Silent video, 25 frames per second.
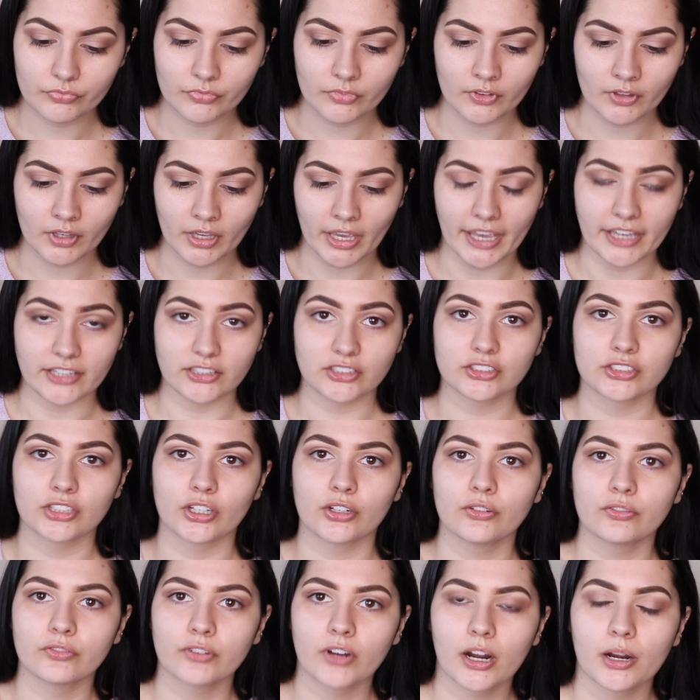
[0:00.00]
Okay, so
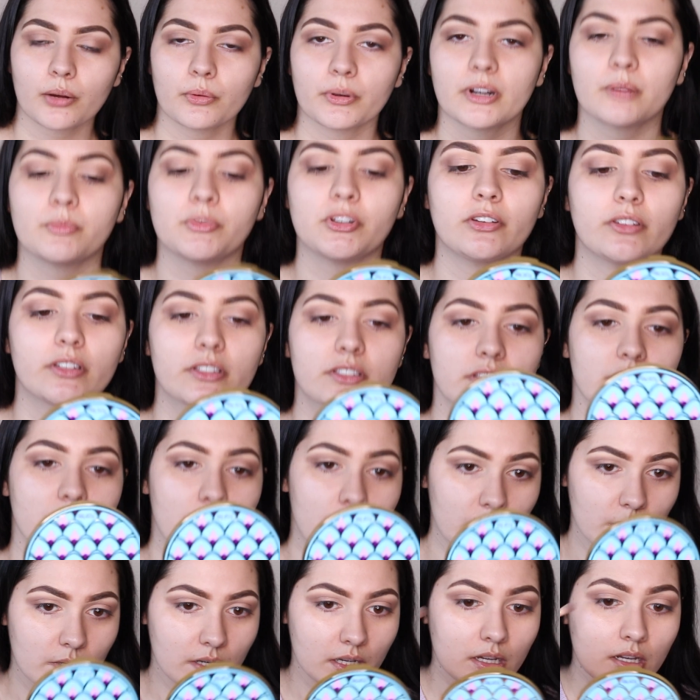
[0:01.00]
far what I'm
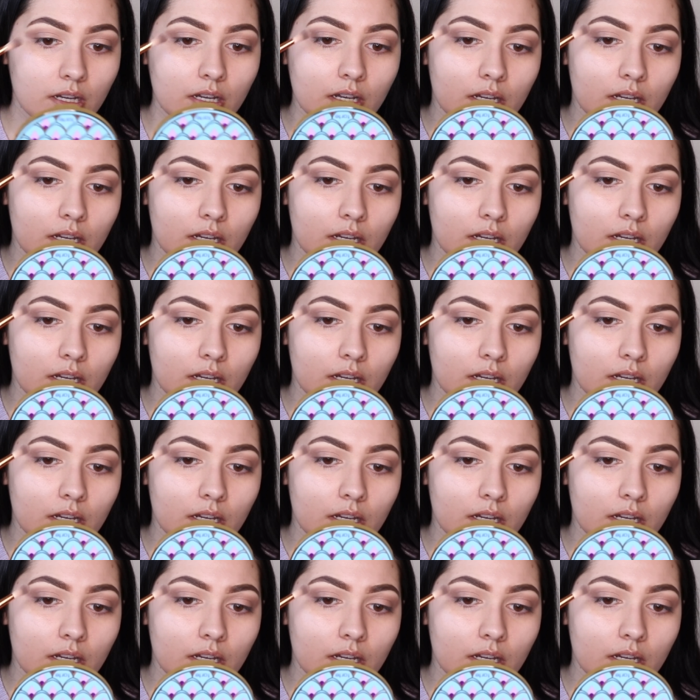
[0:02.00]
noticing